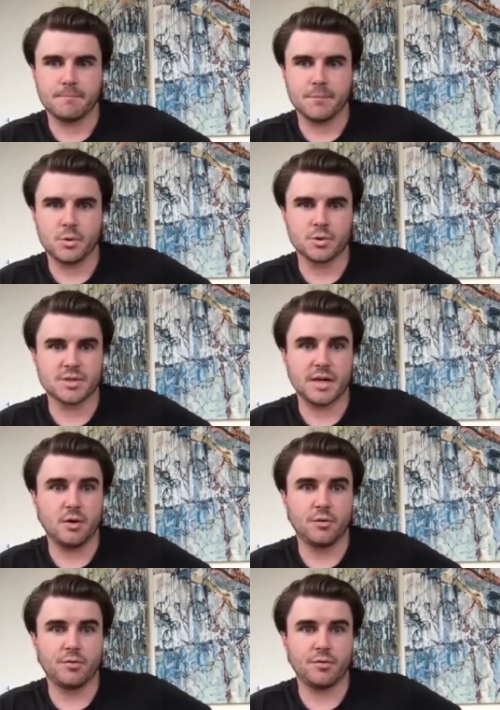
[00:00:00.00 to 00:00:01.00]

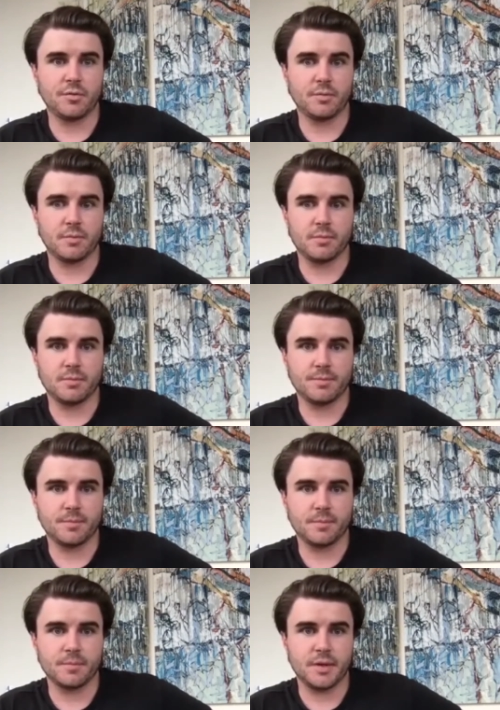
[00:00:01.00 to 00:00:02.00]
yourself
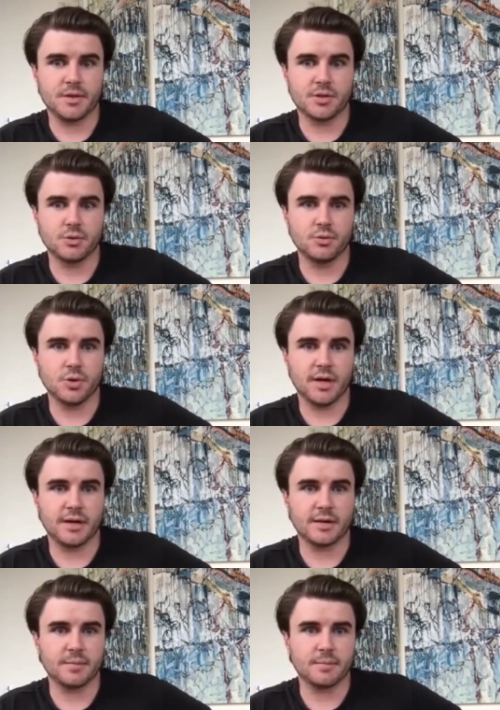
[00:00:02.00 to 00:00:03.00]
into
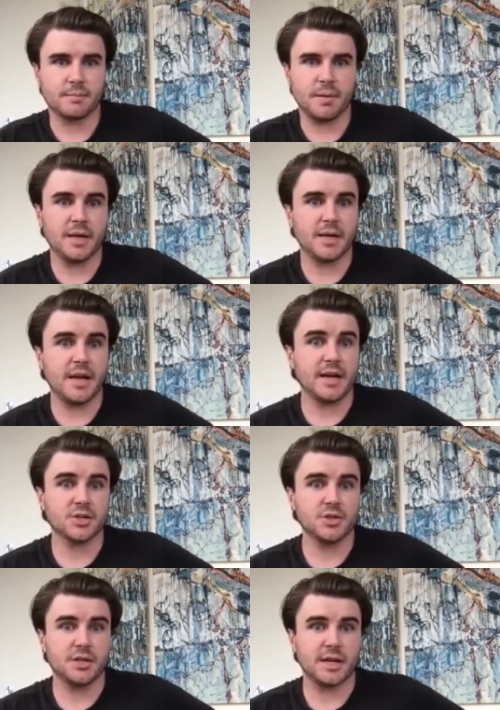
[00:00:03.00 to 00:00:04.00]
like being an
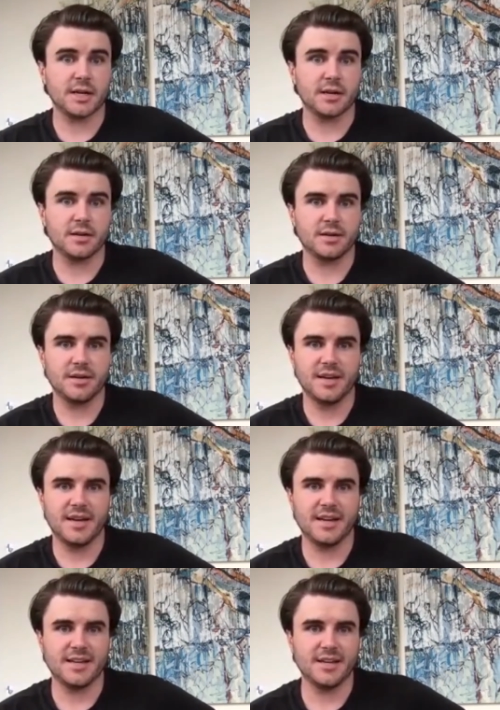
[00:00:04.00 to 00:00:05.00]
action taker
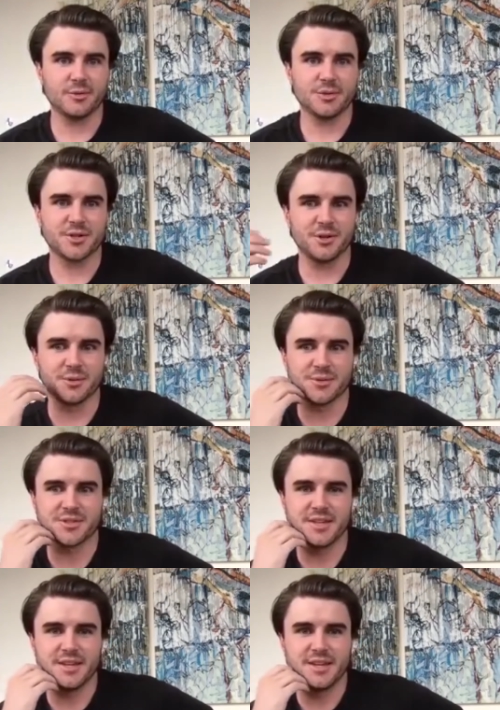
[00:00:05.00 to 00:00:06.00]
and getting
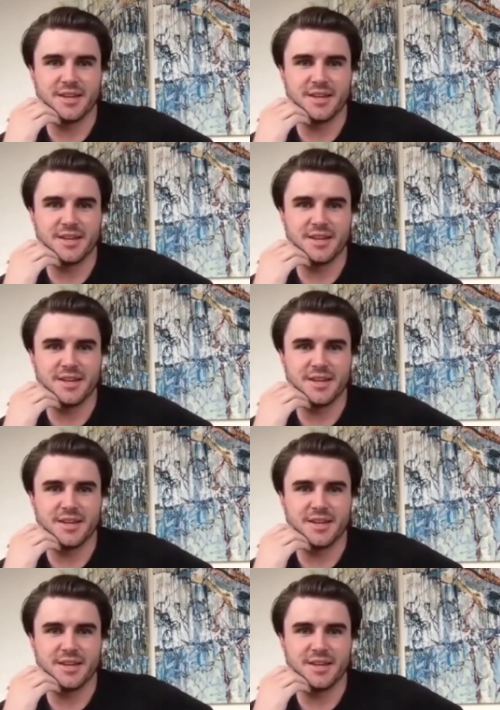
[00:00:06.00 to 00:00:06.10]
results.